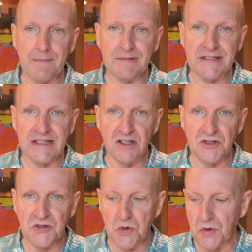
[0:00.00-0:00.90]
that
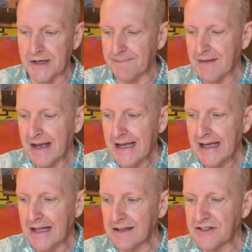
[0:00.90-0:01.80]
particular story.
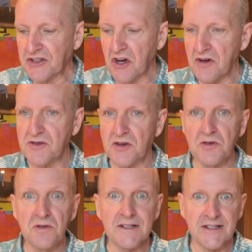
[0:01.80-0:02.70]
Let's go
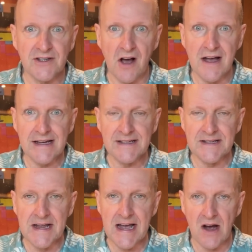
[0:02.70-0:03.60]
to
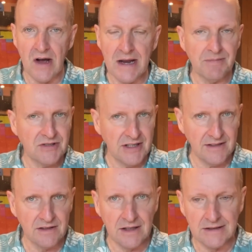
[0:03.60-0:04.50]
signs now, and
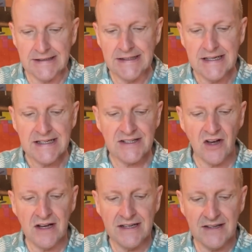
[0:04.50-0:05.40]
particularly
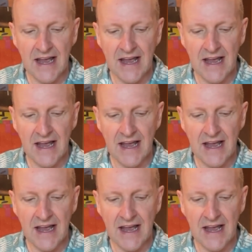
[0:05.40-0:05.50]
signs